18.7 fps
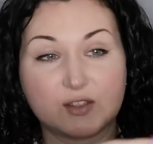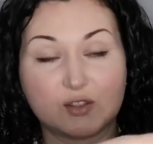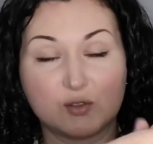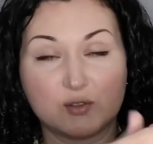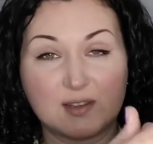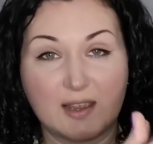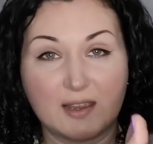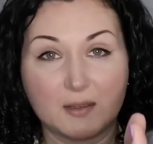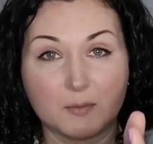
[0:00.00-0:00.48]

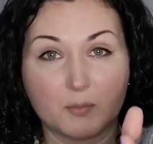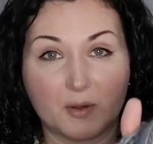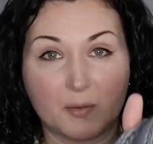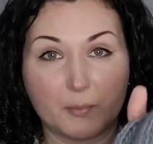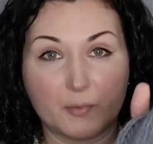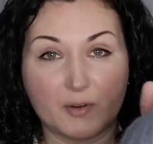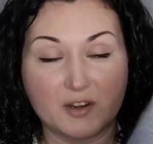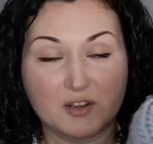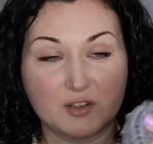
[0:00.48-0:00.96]
today in
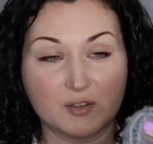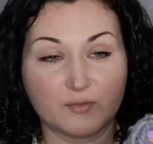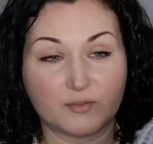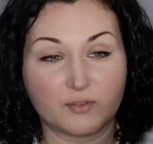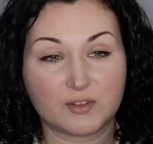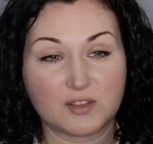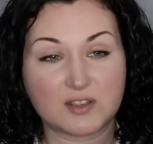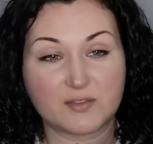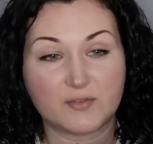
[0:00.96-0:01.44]
preparation
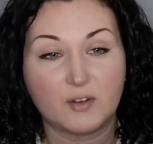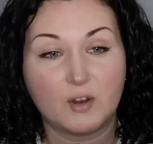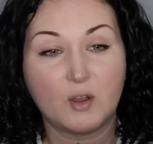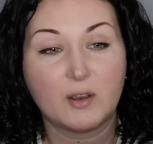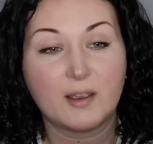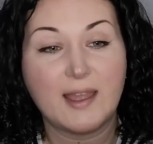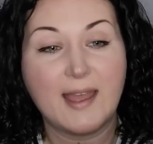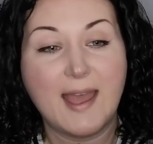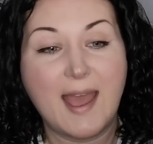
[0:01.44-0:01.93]
for this
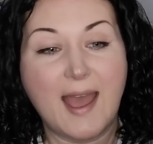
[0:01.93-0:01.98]
vlog,